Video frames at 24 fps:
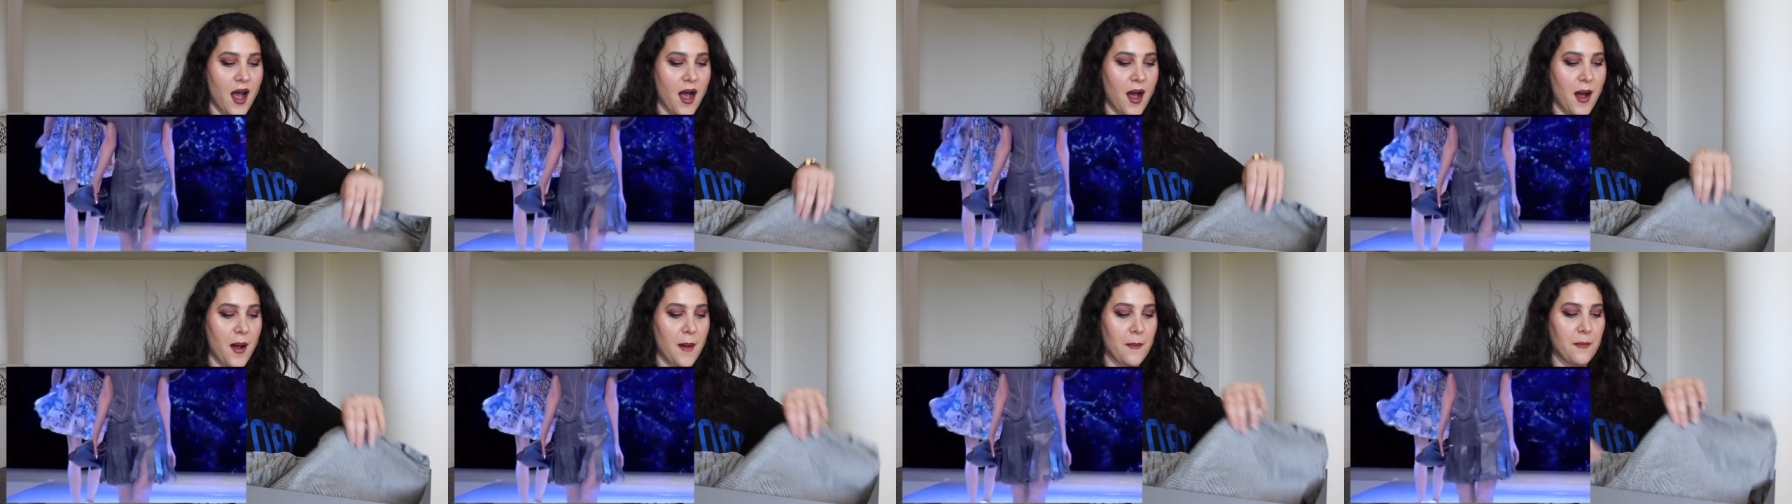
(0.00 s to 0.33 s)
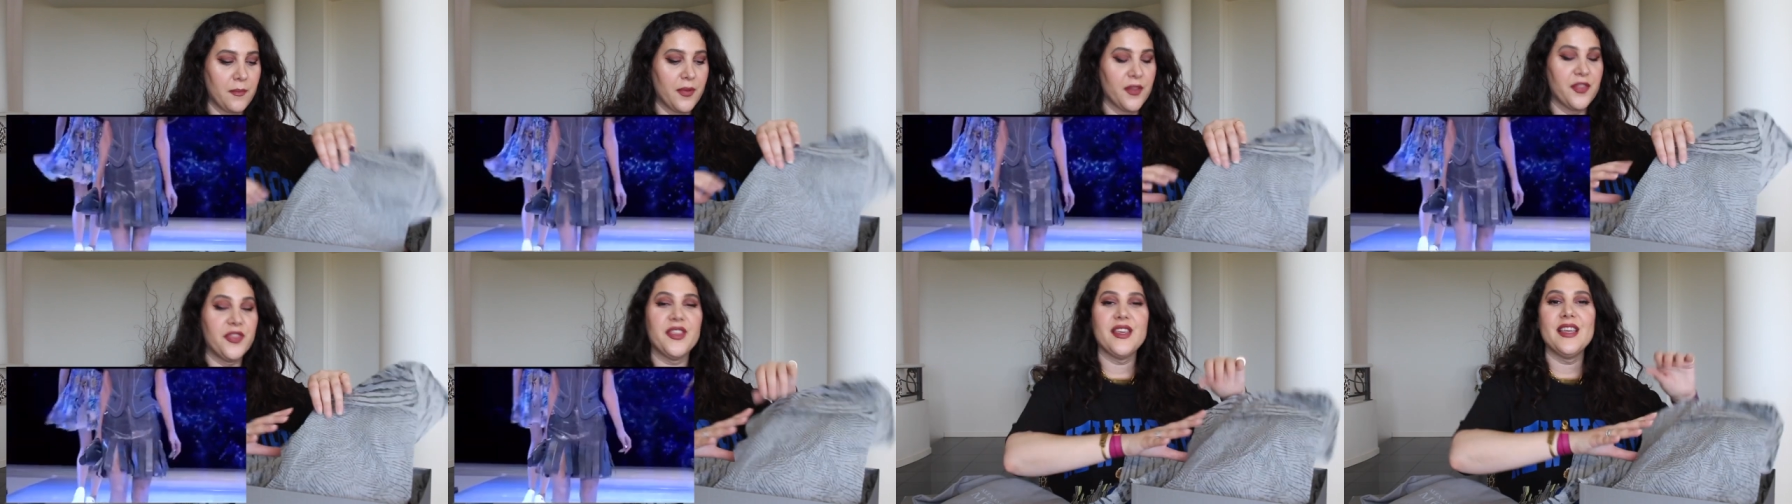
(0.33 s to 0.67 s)
Um,
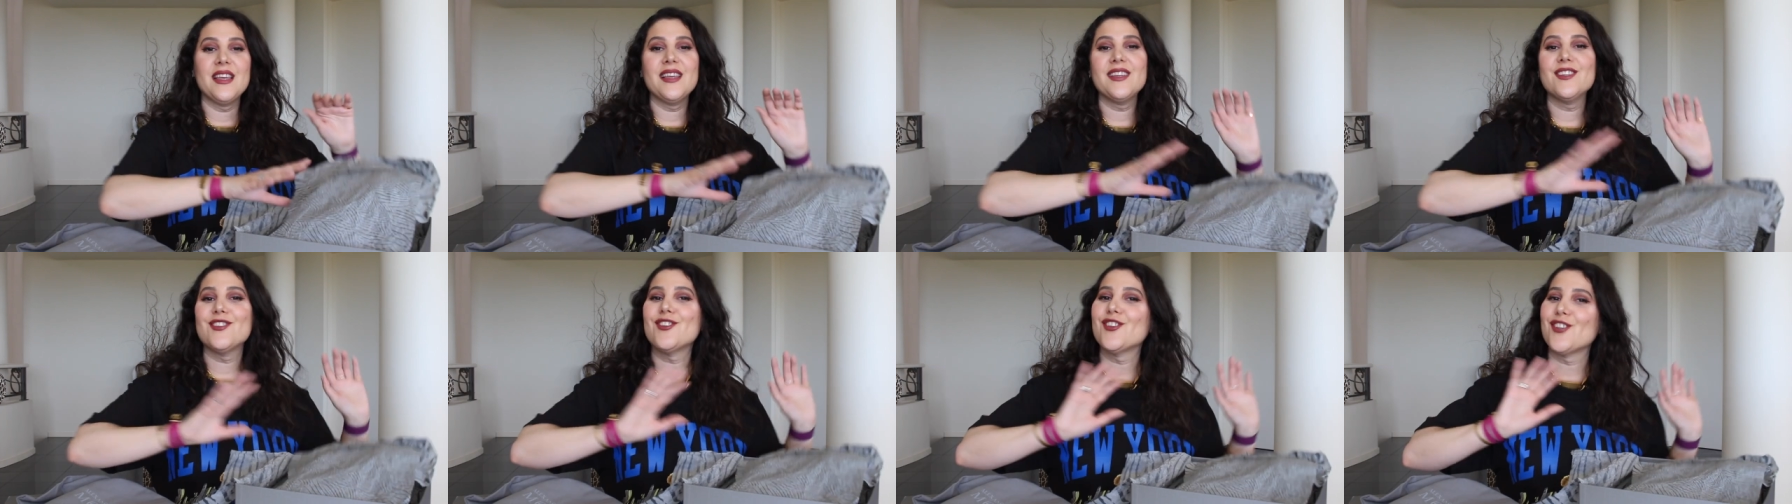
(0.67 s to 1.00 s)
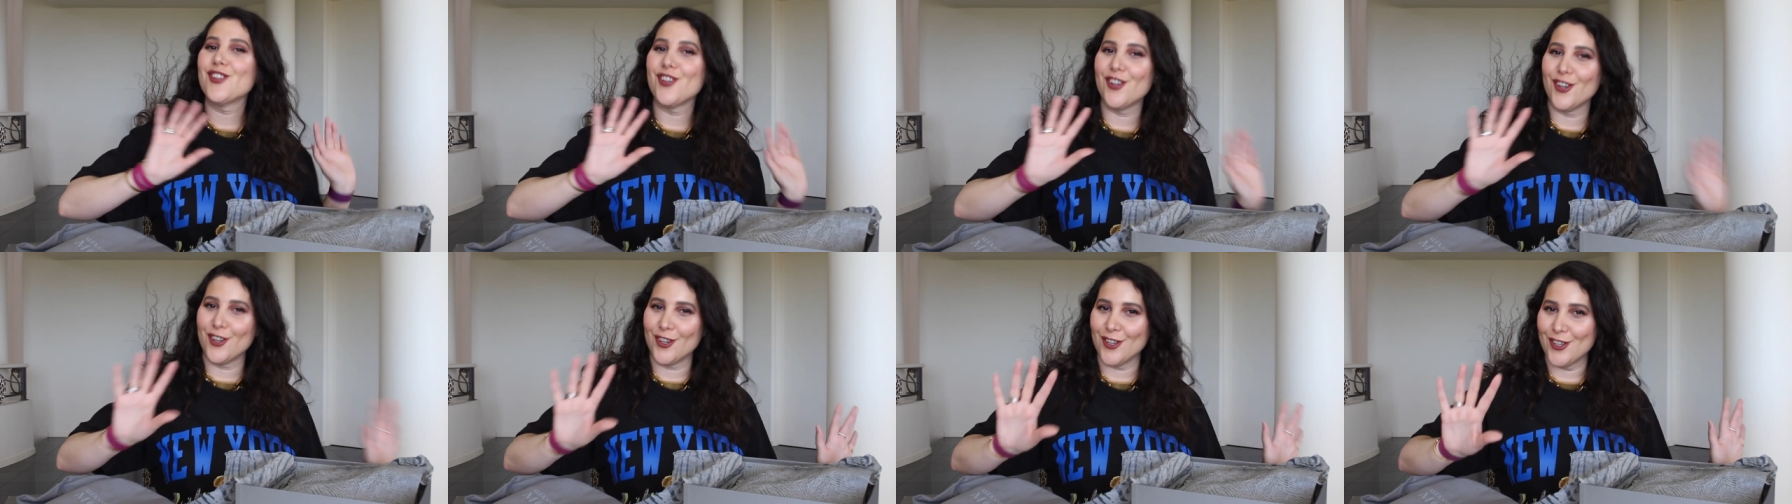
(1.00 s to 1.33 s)
but these
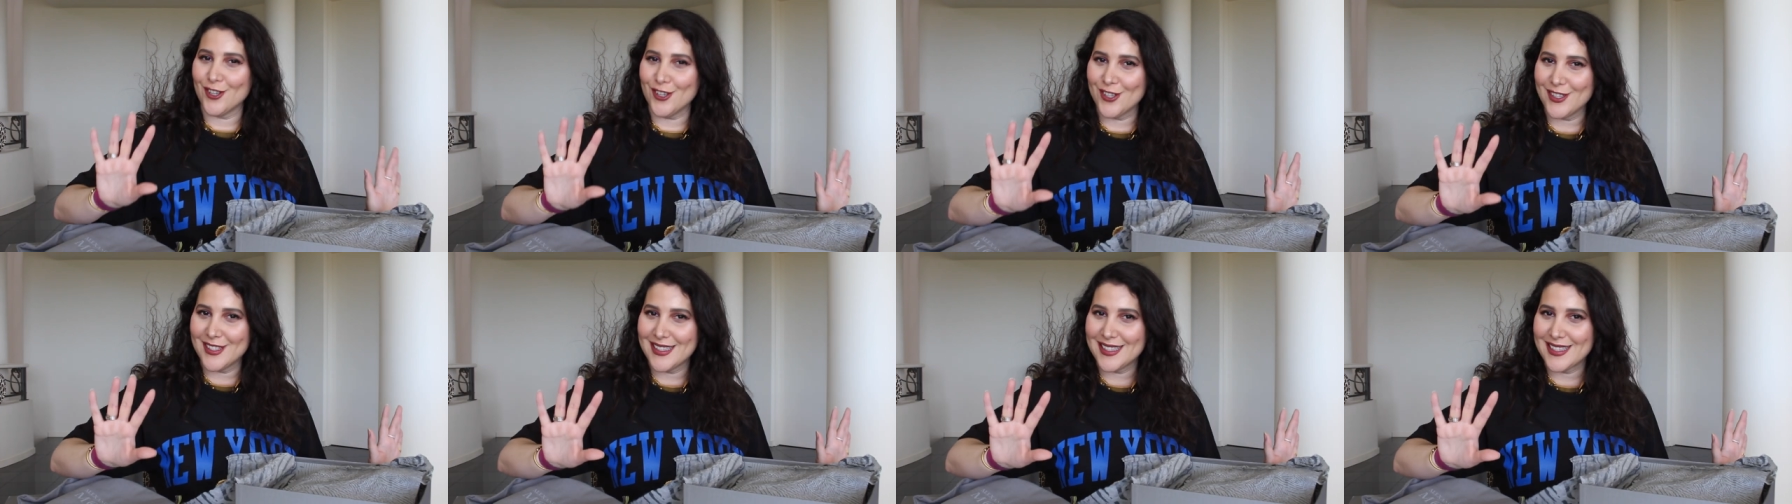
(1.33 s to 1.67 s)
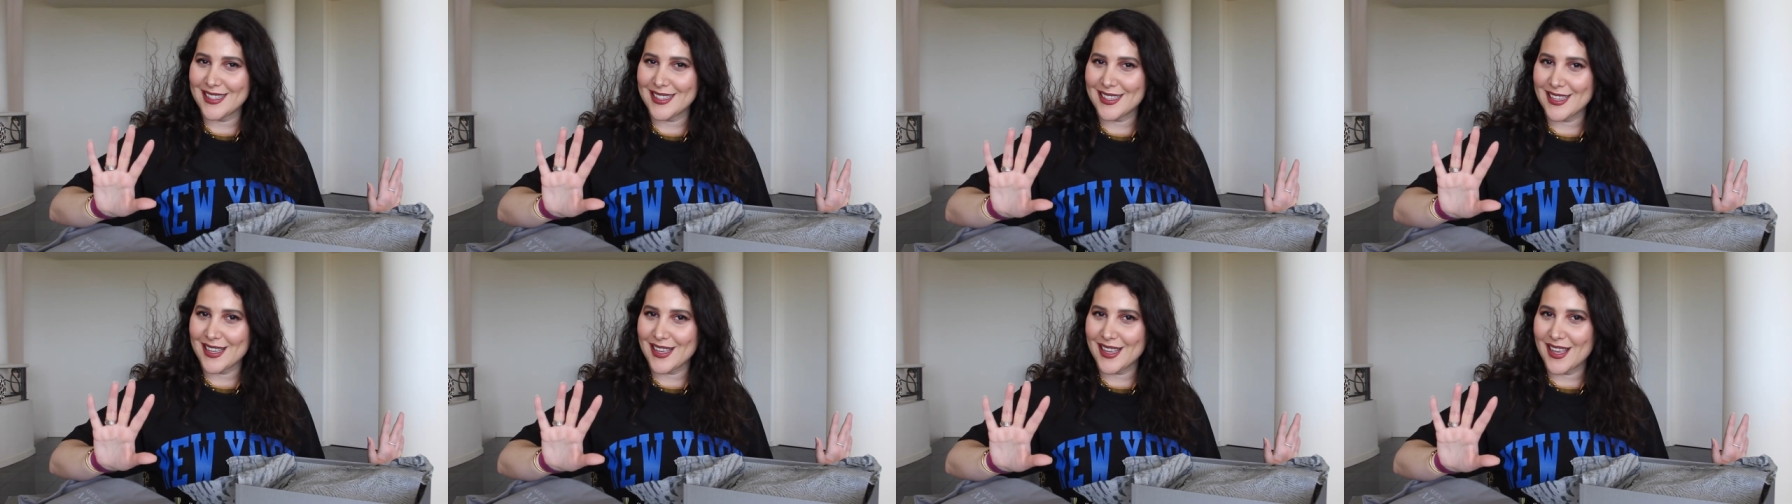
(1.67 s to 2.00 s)

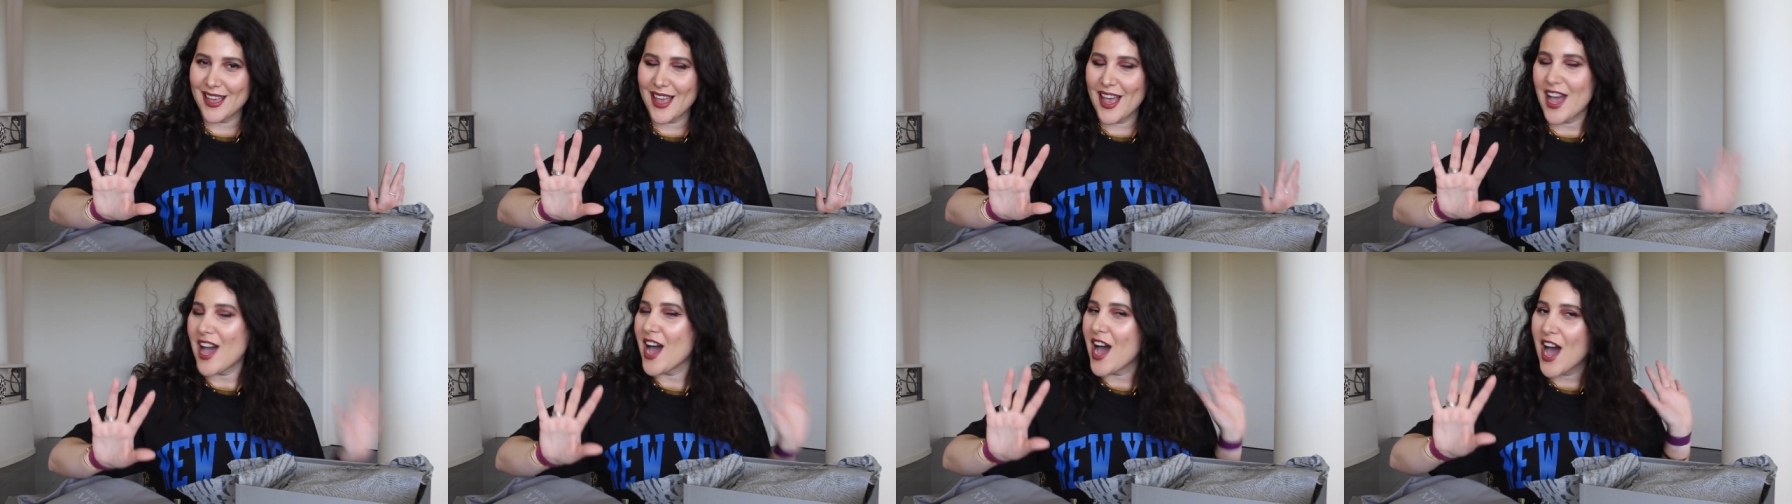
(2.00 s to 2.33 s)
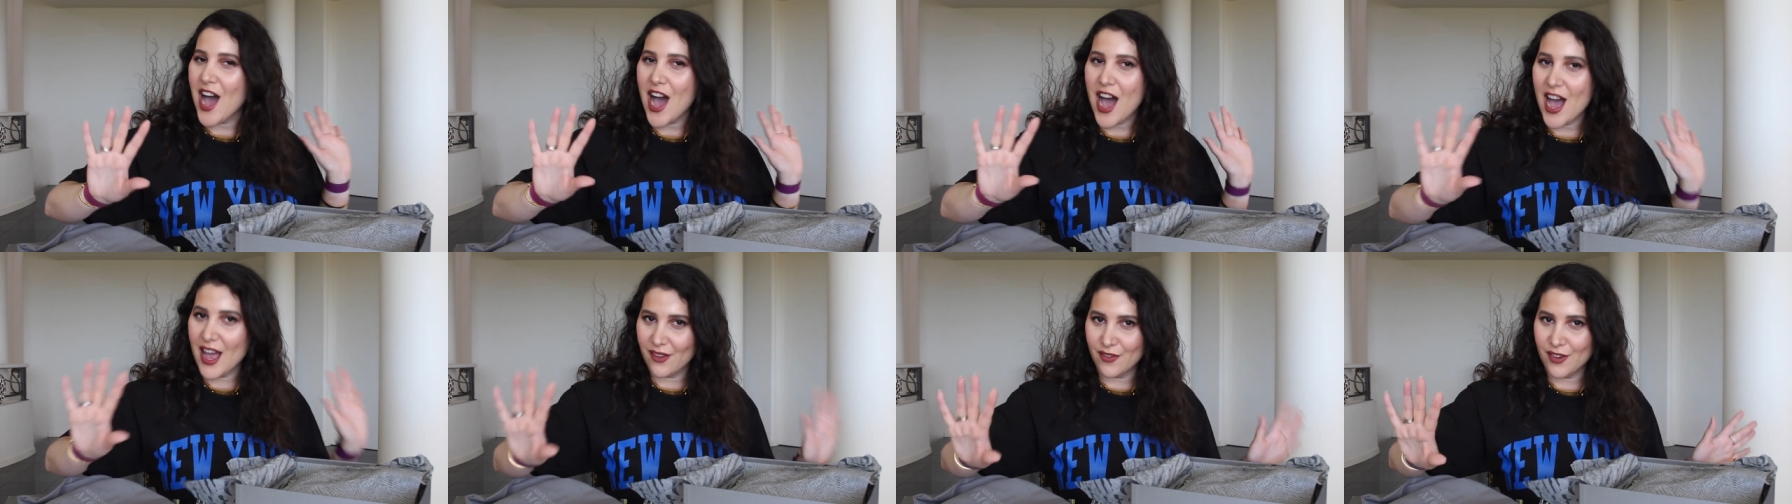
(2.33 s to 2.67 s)
shoes,
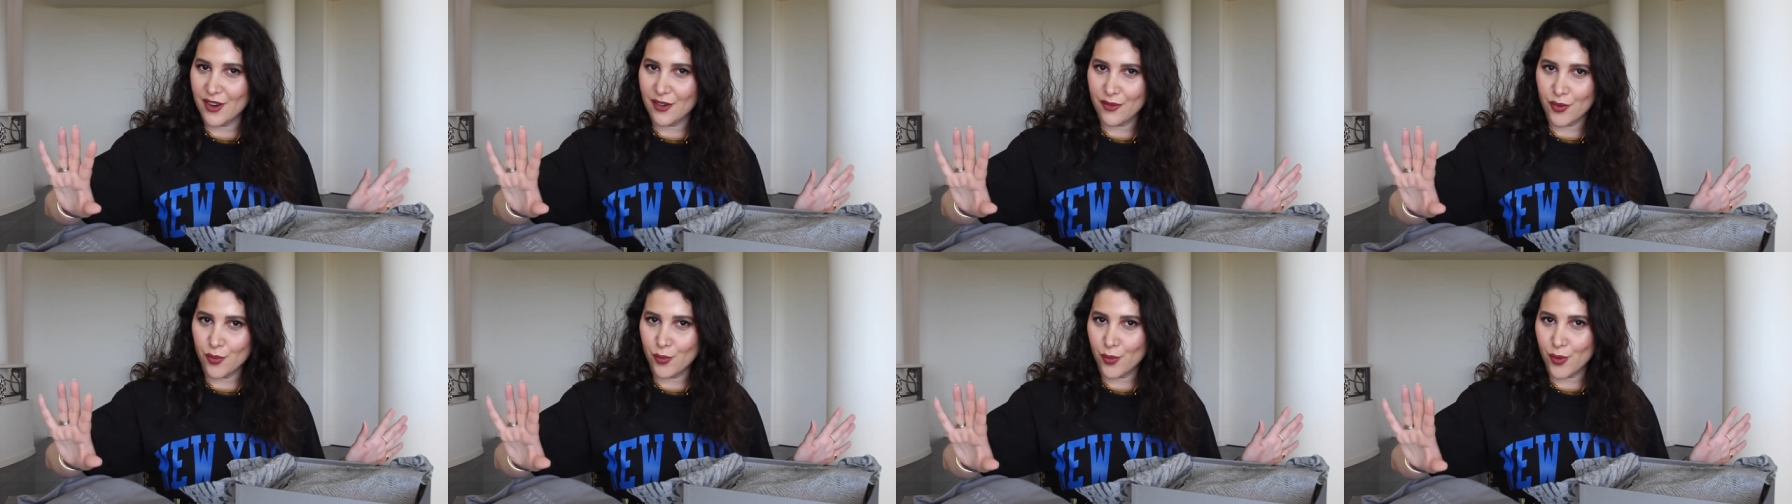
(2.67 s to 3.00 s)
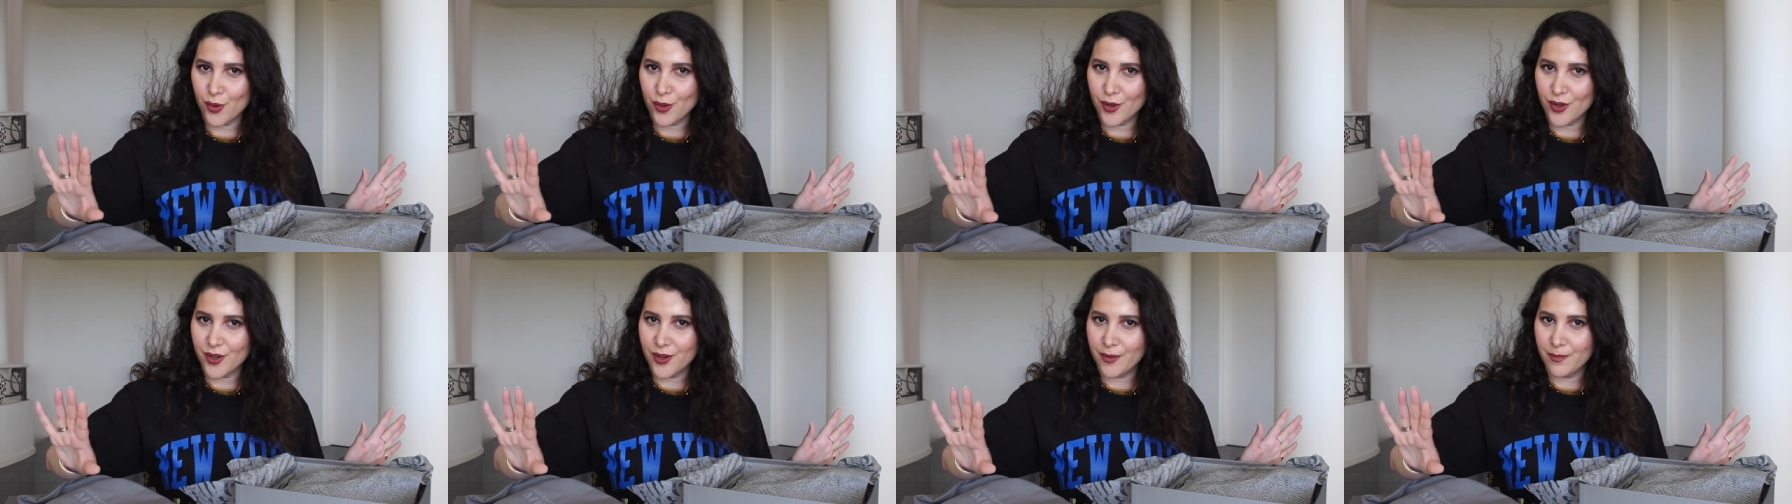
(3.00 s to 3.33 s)
I've never
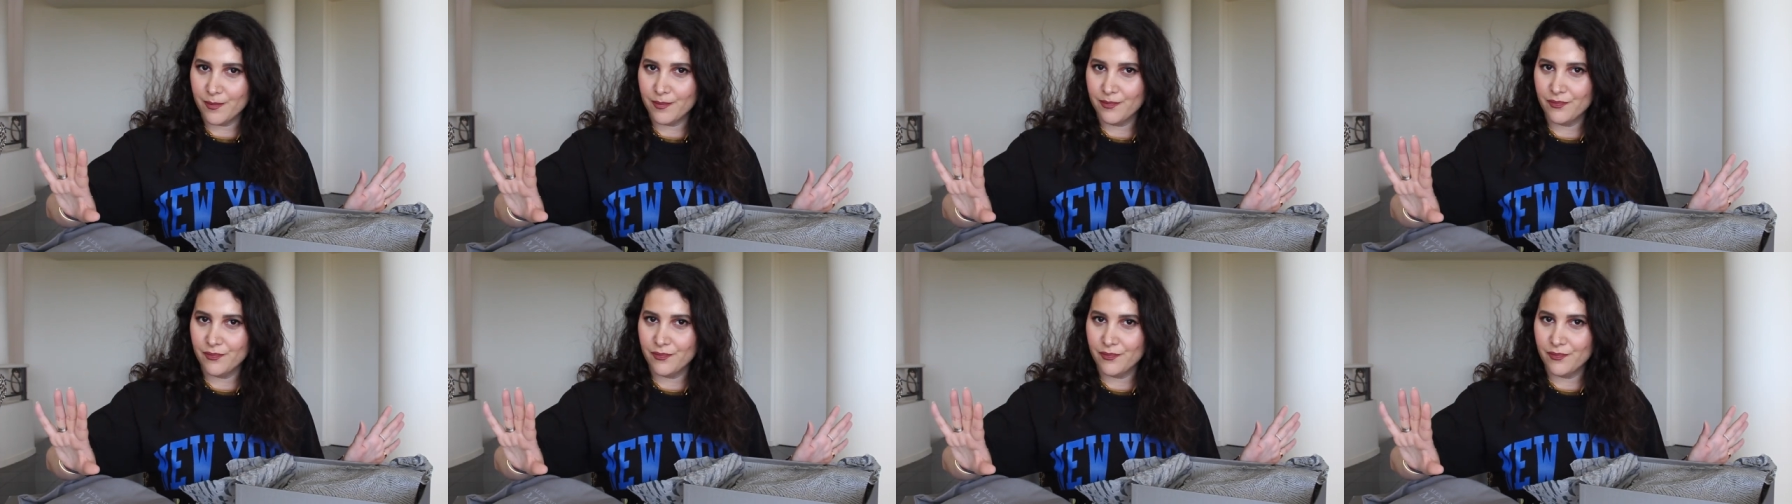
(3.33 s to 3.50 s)
worn.